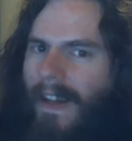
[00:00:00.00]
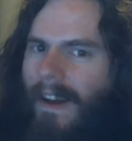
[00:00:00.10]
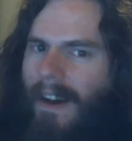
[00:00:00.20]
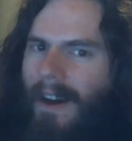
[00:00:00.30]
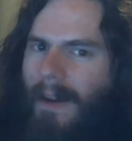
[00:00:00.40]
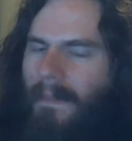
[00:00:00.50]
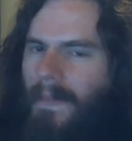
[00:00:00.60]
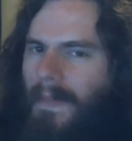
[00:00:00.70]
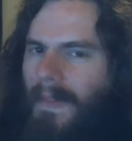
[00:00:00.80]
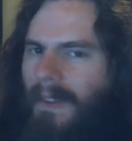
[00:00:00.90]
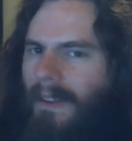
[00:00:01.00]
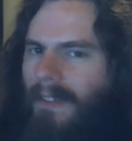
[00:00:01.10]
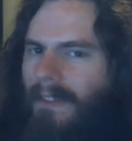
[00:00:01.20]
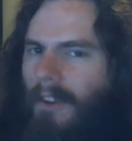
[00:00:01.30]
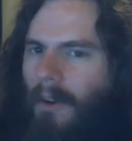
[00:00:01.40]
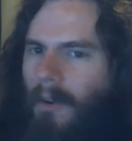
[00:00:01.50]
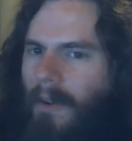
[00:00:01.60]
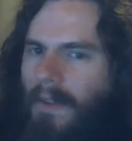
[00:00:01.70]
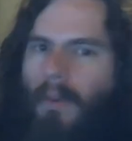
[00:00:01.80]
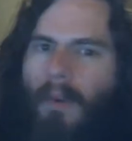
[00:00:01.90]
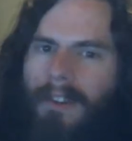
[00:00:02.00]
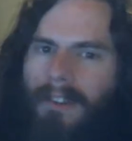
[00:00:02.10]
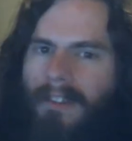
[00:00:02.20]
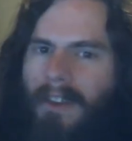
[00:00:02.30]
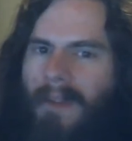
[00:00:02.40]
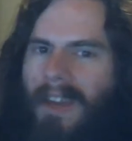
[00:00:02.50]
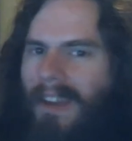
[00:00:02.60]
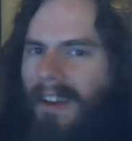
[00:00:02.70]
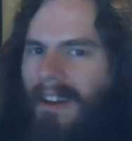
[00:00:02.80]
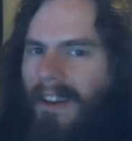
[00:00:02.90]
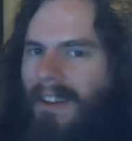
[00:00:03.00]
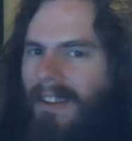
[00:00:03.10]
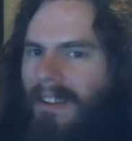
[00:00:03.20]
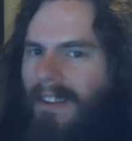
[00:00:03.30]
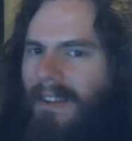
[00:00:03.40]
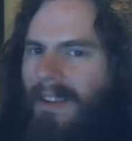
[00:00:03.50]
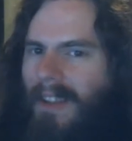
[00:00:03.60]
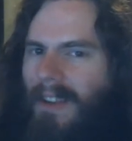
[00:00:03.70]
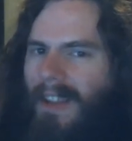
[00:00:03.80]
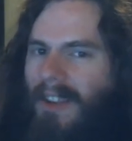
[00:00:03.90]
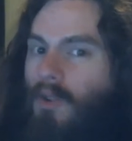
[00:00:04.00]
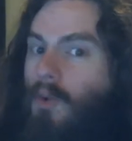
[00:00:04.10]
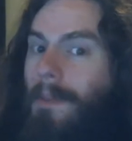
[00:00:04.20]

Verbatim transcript: Um, so if you want to see me uh, I- endure